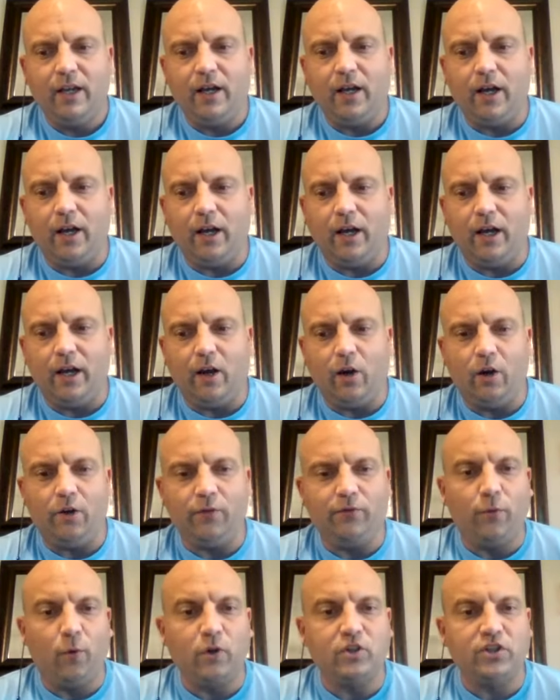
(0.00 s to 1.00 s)

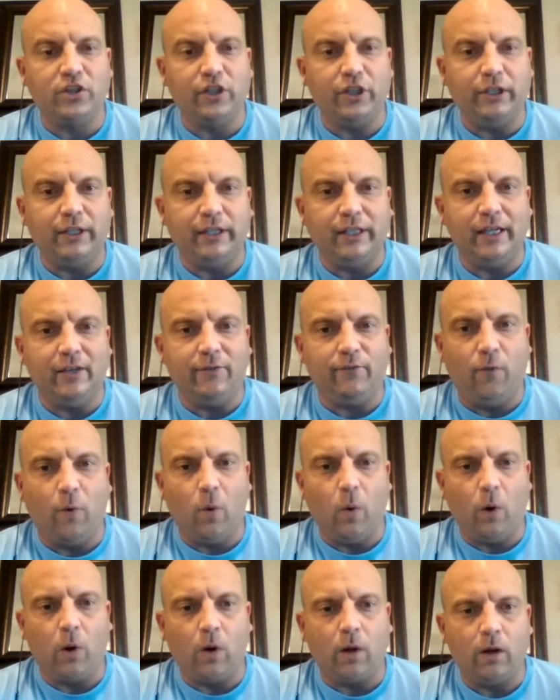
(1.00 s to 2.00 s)
Unfortunately
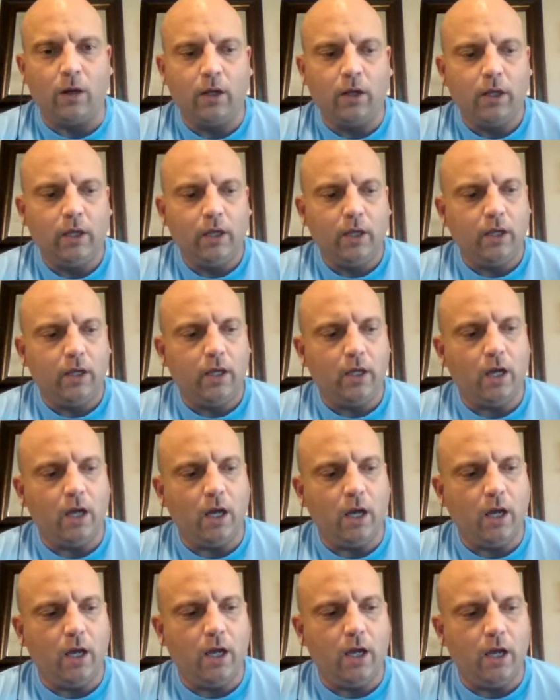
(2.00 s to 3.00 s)
for
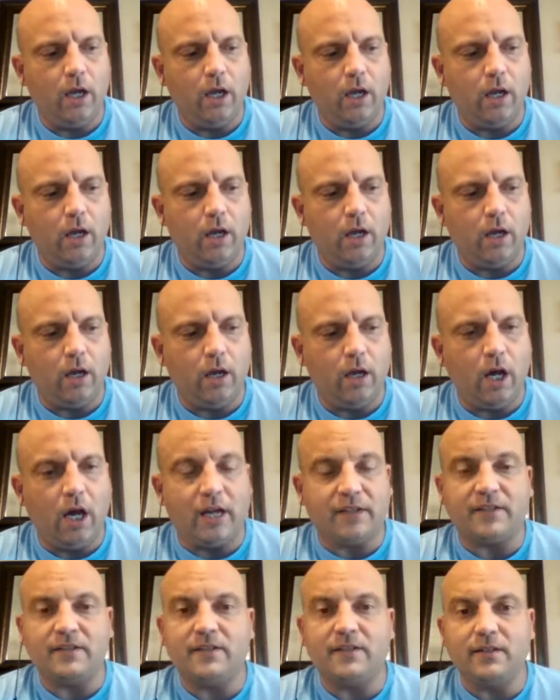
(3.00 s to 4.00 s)

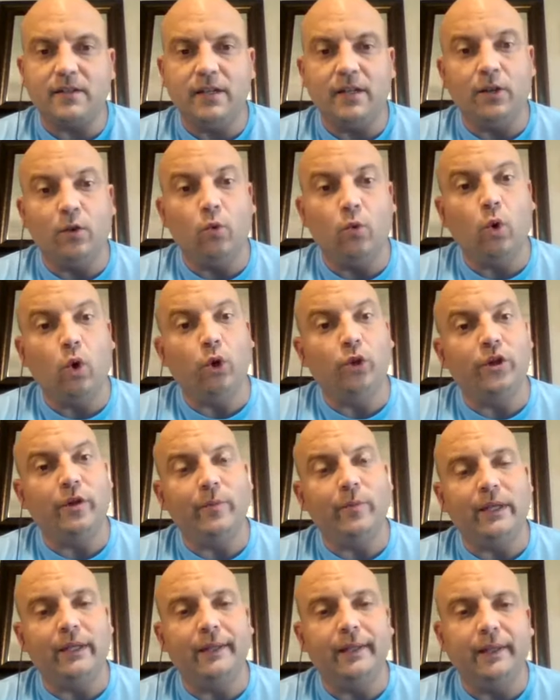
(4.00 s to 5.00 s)
us in the world
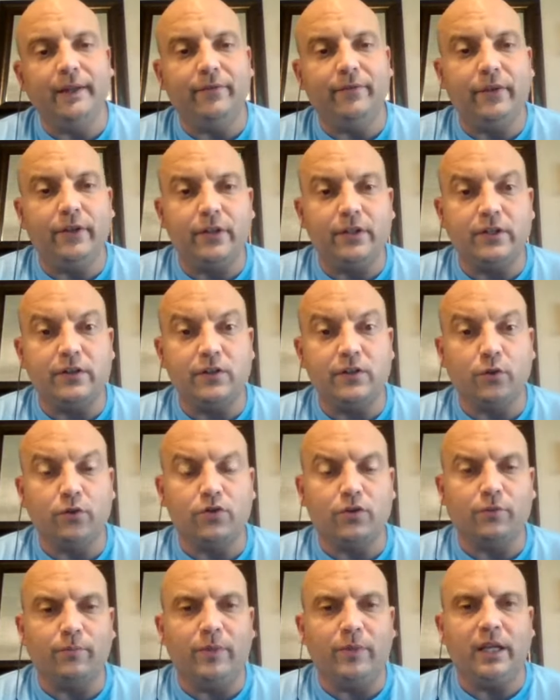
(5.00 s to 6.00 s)
that we live in
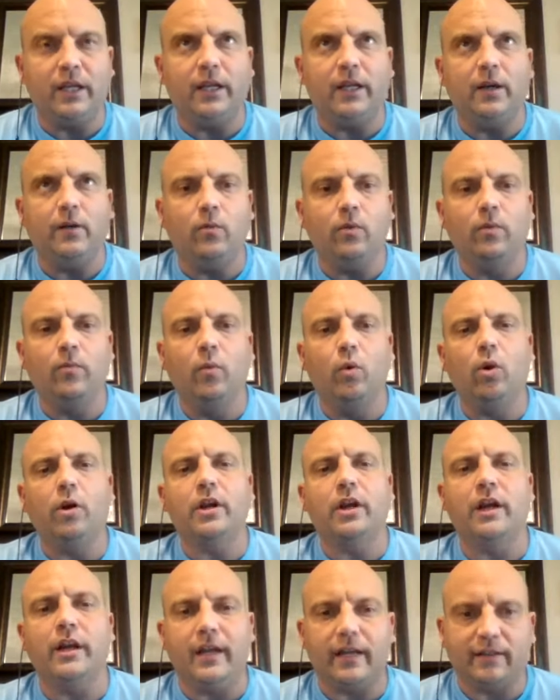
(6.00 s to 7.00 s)
social media, we're more
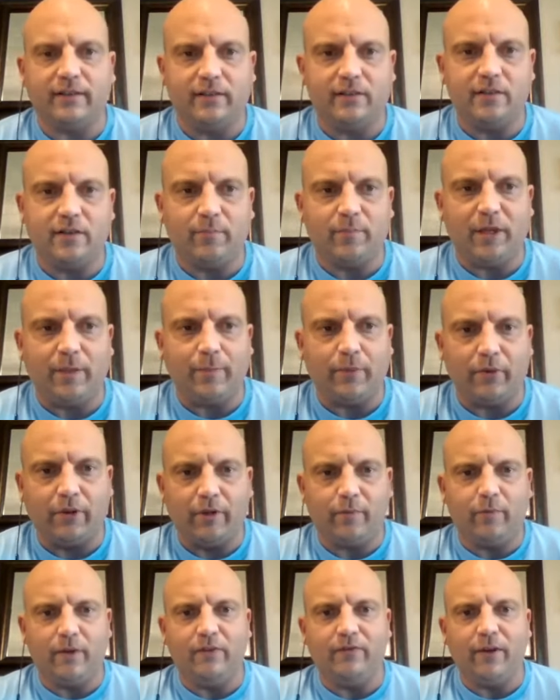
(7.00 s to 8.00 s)
connected to people
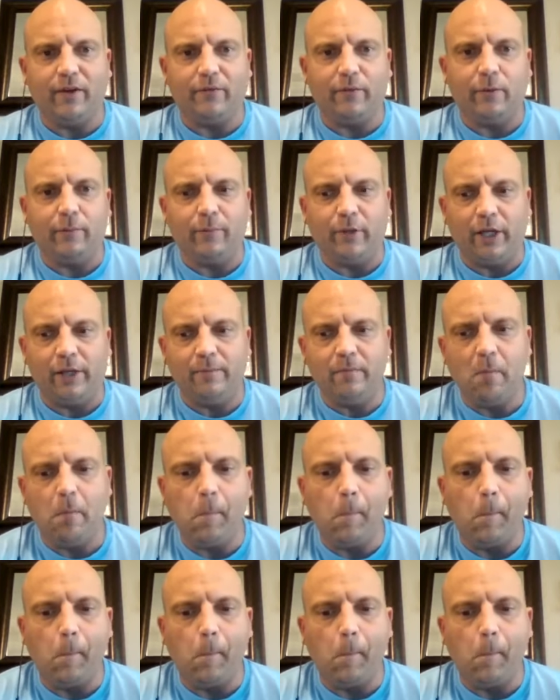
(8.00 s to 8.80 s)
than we've ever been,